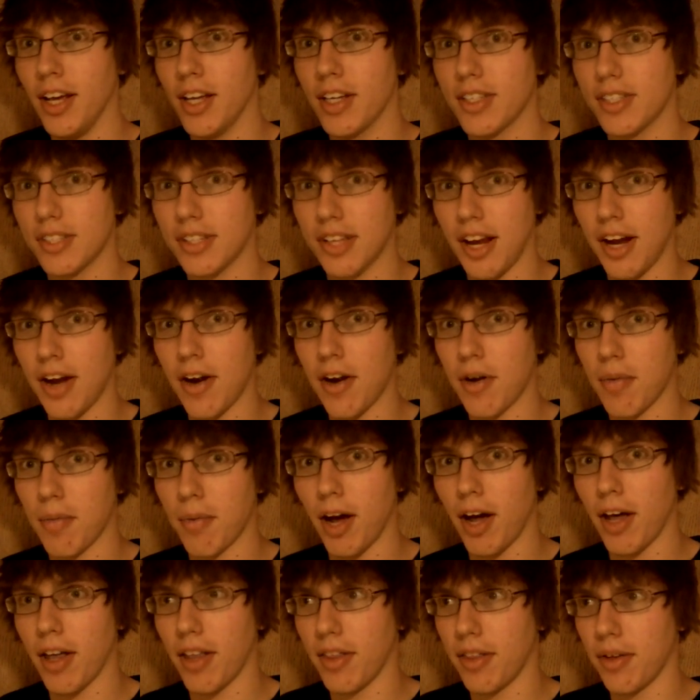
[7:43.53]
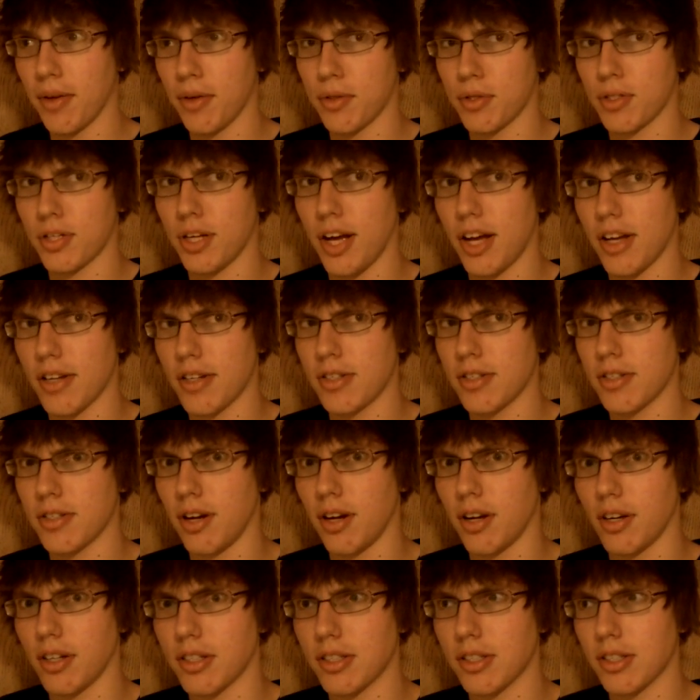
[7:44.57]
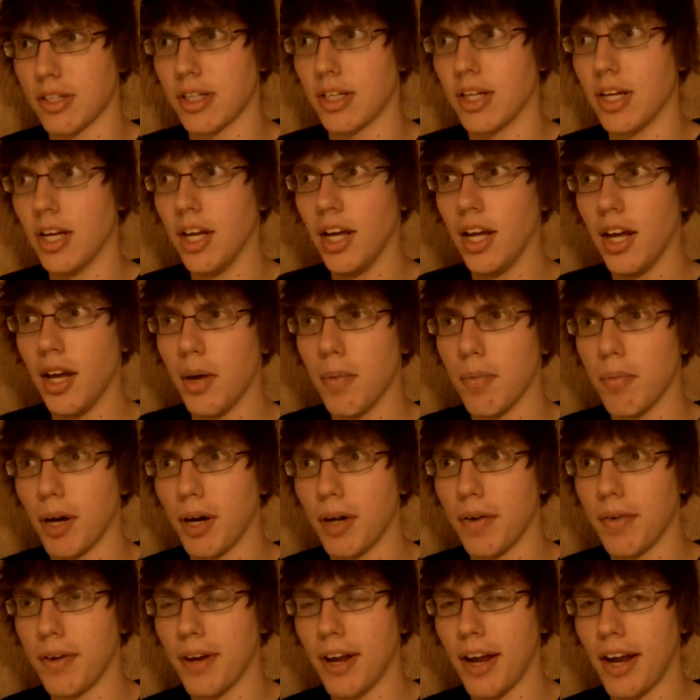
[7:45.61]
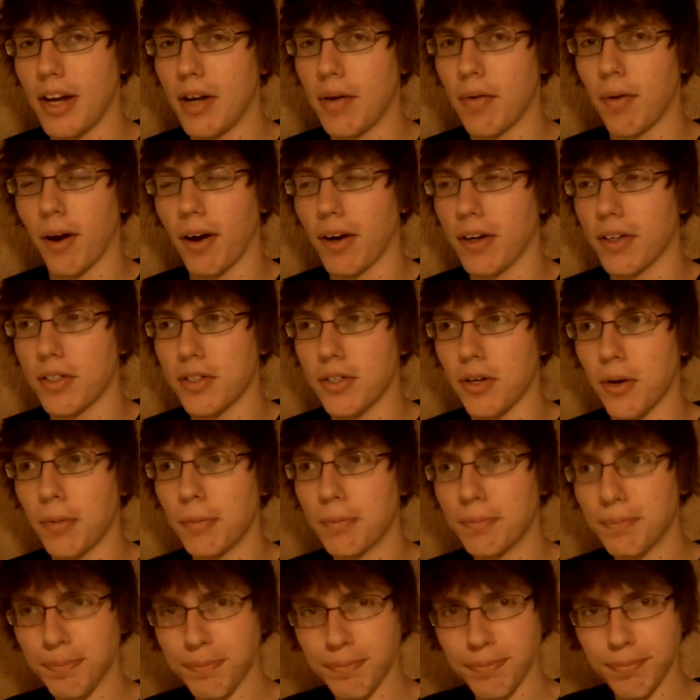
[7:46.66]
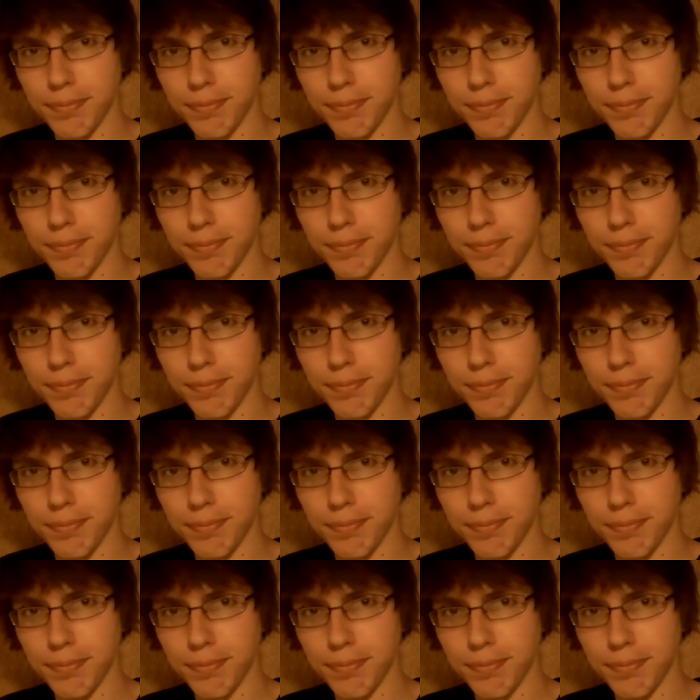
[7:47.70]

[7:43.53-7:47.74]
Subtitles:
scared by those classes, honestly. But anyway, so